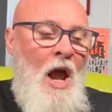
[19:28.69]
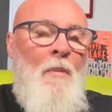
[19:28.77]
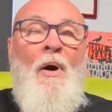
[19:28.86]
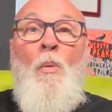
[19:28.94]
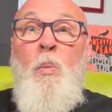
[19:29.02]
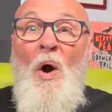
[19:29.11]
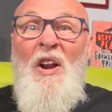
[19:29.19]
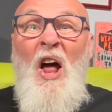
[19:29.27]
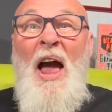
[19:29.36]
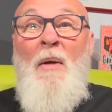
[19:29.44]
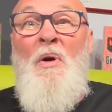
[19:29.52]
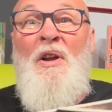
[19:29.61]
But what
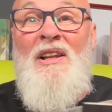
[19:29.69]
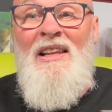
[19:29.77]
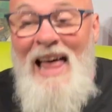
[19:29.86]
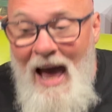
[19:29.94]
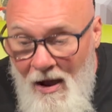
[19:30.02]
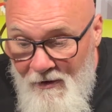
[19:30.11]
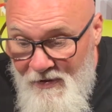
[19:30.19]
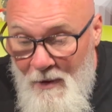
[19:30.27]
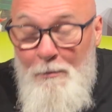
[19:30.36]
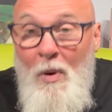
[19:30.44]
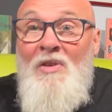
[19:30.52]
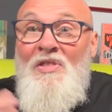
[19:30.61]
I would love, the
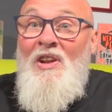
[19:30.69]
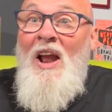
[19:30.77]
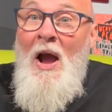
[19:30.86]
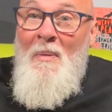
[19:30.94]
book that I